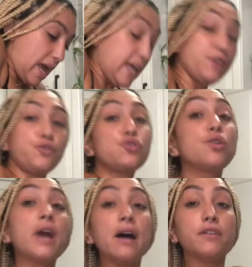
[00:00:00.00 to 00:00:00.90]
And if you
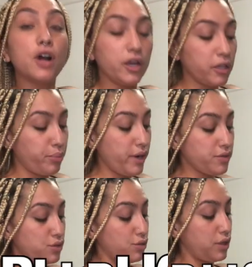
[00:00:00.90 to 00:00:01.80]
don't have a garlic
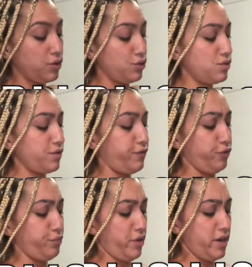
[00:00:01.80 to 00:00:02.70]
press, you can use a
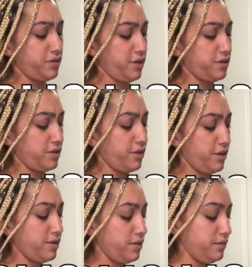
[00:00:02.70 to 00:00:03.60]
food
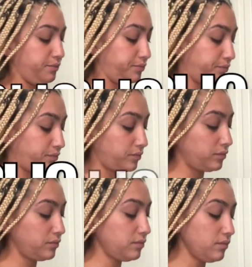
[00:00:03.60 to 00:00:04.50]
processor.
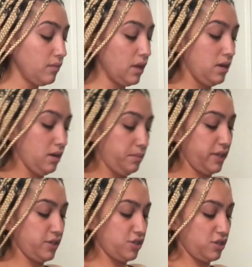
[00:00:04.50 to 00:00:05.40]
But
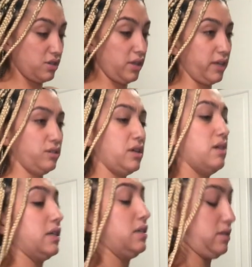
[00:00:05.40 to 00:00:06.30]
it's just like, look how
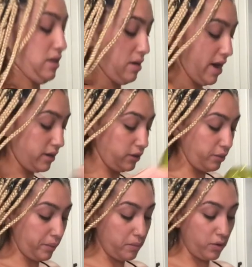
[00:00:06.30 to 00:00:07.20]
easy. I'll add a little
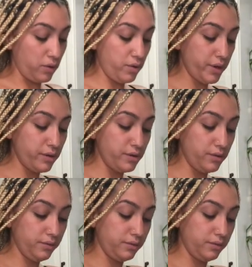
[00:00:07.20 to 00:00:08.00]
bit more oil.